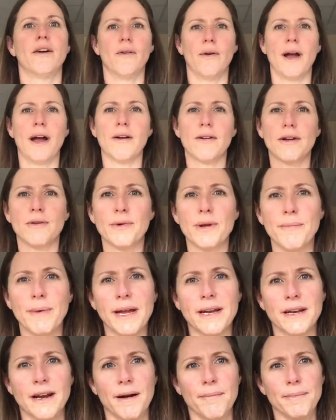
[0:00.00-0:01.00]
so how can we
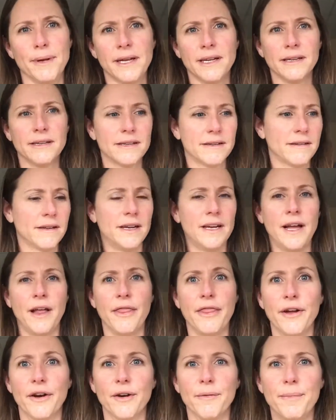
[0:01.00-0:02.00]
make toppings
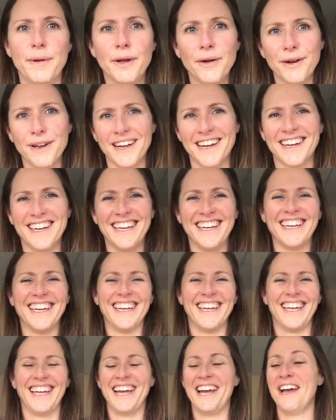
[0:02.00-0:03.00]
therapeutic?
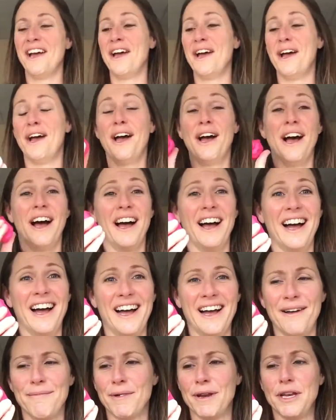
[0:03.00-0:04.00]

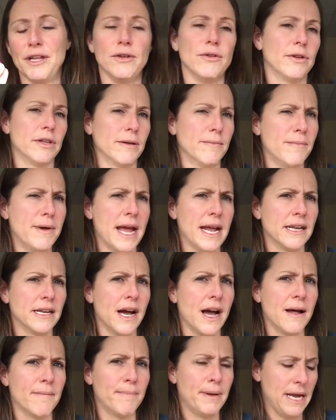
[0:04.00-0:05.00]
I'm going to use some nice
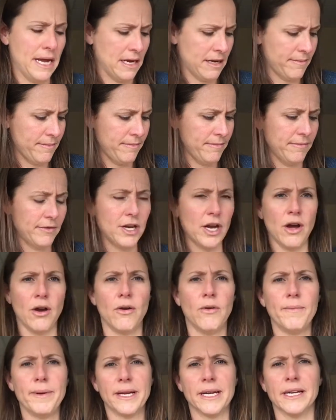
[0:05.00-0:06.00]
hot pink
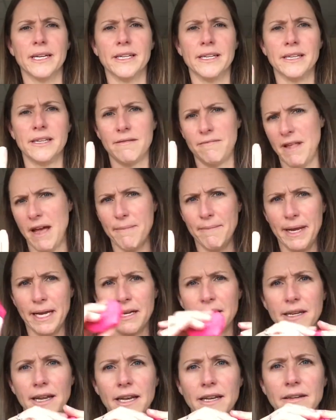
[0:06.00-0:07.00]
dough because that
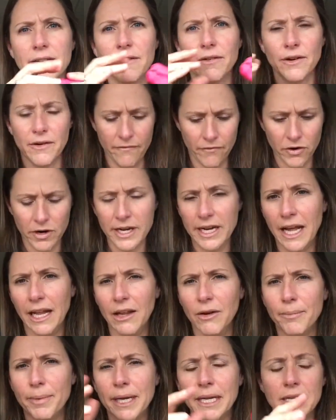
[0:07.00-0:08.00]
makes sense, or for a
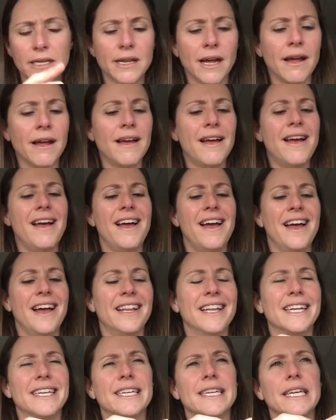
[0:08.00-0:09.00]
yellow pizza.
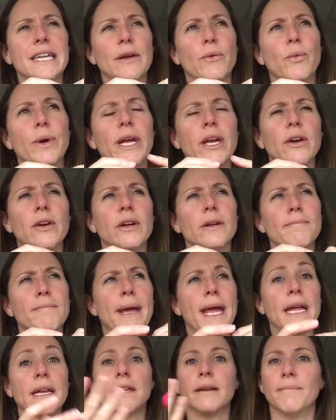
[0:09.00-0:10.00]
Let's see, we could
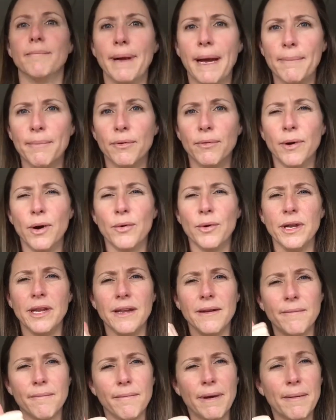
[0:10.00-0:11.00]
make some
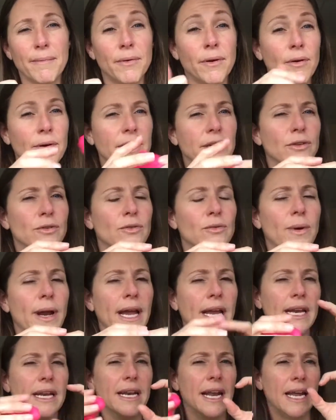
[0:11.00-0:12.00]
pepperoni. Pepperoni's
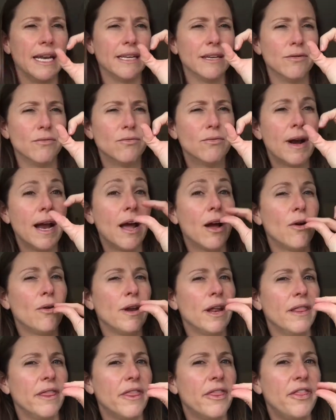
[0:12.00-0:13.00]
great, nice and
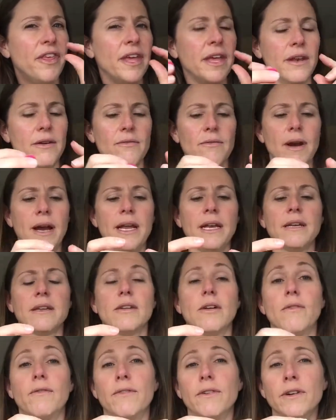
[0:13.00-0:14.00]
round and thin, right?
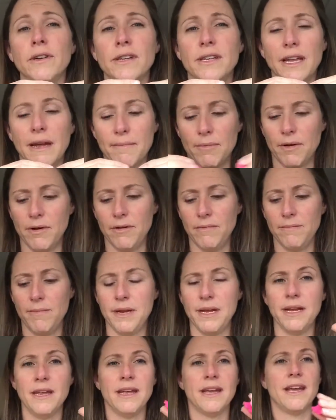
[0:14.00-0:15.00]
So first step could
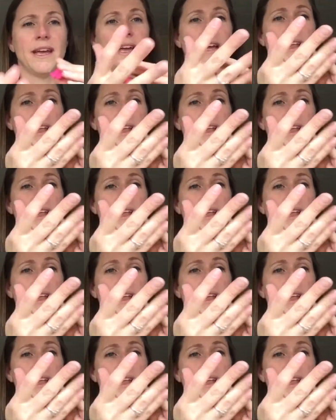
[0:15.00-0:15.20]
be